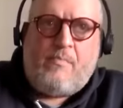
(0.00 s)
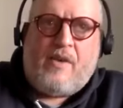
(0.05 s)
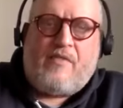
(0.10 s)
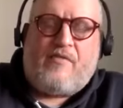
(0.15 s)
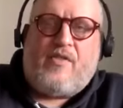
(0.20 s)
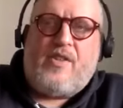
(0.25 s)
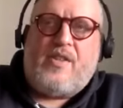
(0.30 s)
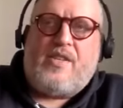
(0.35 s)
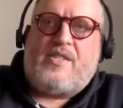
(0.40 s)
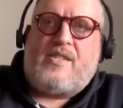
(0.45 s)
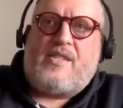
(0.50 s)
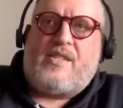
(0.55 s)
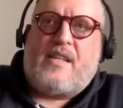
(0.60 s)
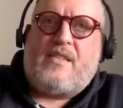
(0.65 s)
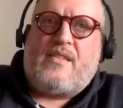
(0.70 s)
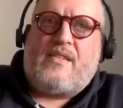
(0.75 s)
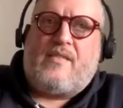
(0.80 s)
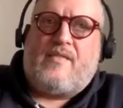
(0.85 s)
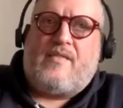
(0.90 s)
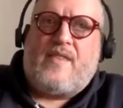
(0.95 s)
But for the
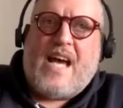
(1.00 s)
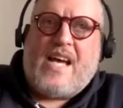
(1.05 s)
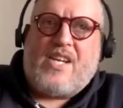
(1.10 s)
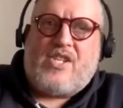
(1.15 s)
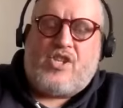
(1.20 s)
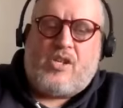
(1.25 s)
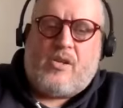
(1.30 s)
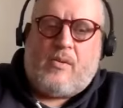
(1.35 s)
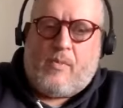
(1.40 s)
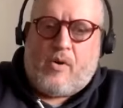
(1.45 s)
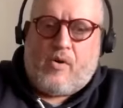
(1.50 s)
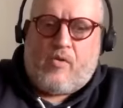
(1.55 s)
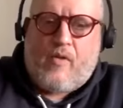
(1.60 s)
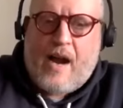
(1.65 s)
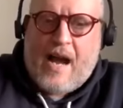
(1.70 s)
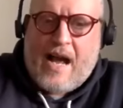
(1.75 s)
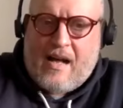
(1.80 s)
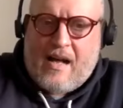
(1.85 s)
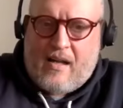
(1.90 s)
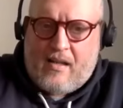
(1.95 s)
sense of national
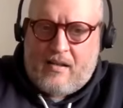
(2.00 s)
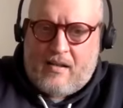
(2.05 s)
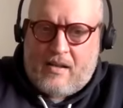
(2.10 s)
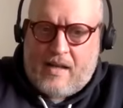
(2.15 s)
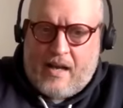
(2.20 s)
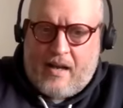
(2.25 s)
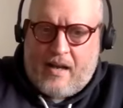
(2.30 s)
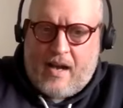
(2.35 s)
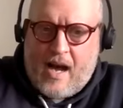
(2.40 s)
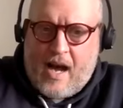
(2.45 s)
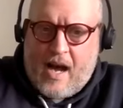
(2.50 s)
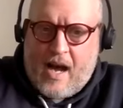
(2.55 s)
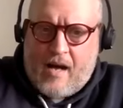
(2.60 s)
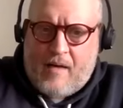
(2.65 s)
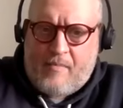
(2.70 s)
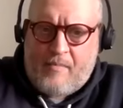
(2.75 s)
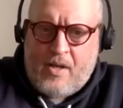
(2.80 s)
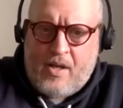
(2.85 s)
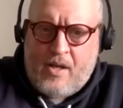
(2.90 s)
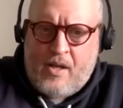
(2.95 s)
morale and
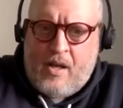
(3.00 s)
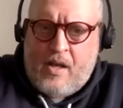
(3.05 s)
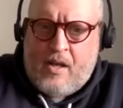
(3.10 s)
calm,